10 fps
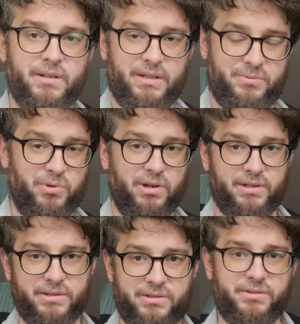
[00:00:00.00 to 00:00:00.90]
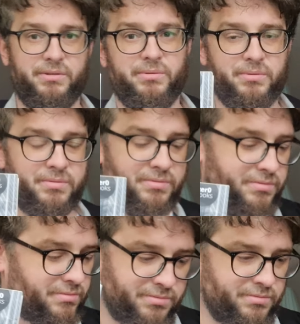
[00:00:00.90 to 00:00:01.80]
as workers to
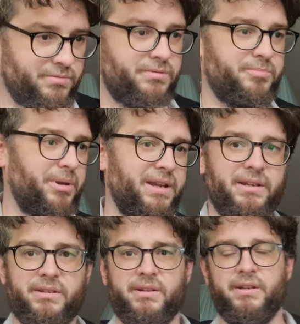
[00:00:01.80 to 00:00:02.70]
spend,